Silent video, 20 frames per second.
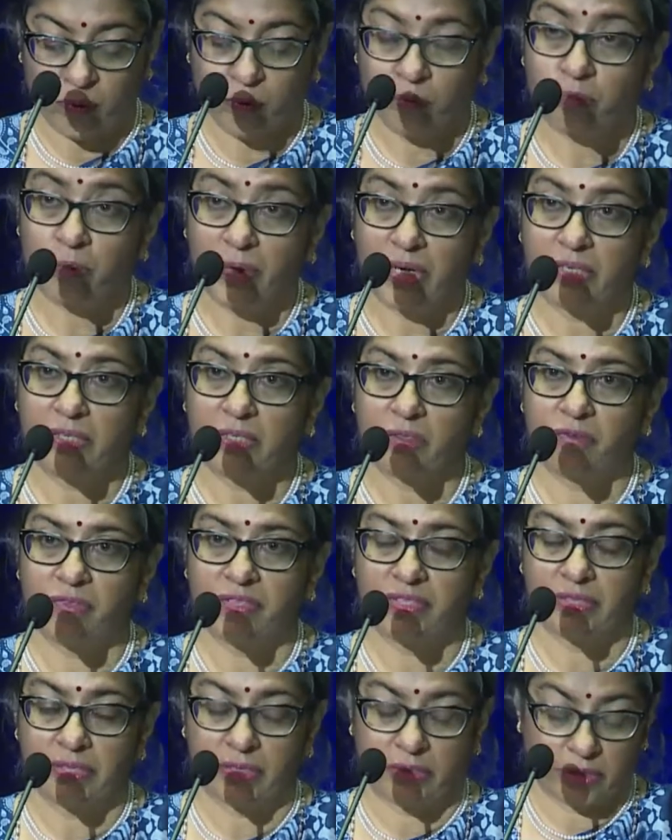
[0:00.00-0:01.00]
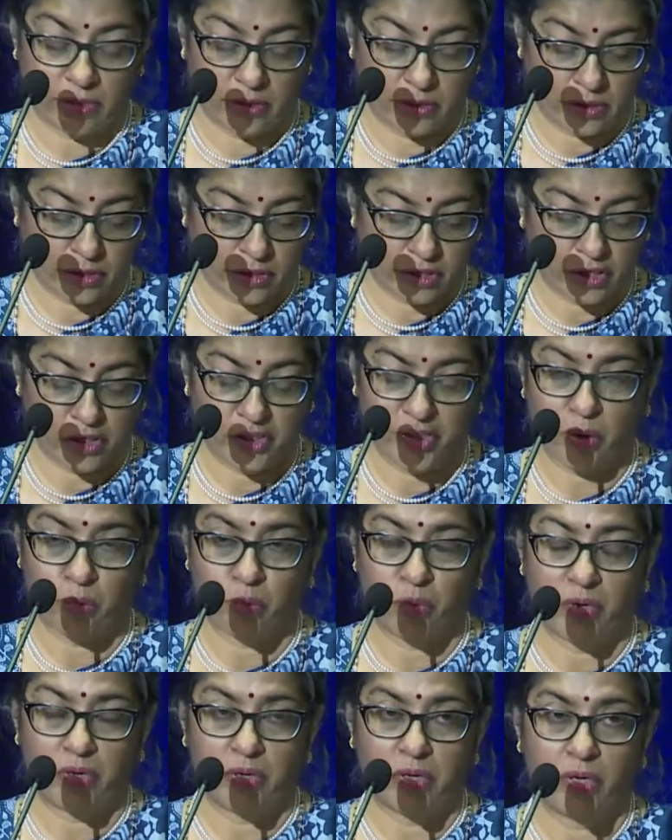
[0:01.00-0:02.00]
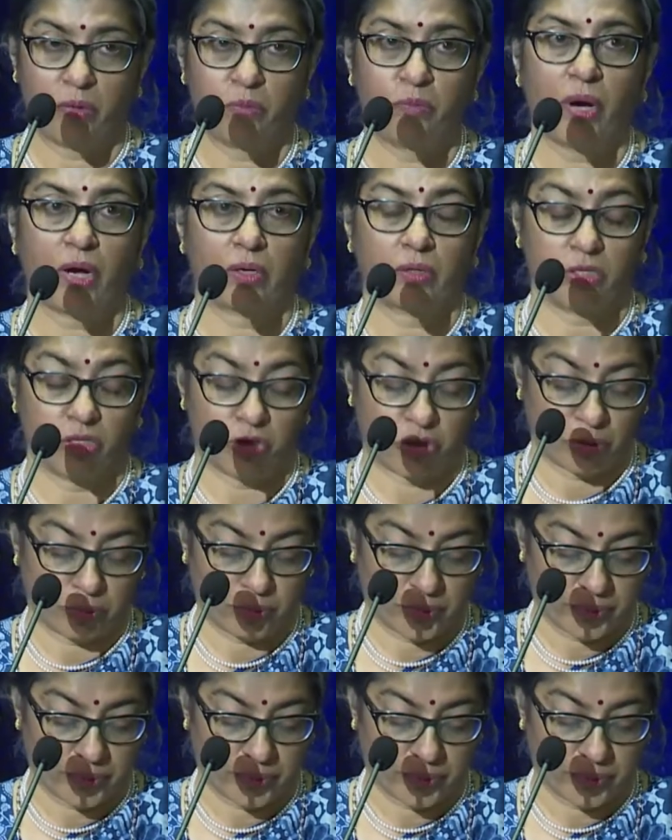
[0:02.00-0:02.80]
multifaceted contemporary partnership.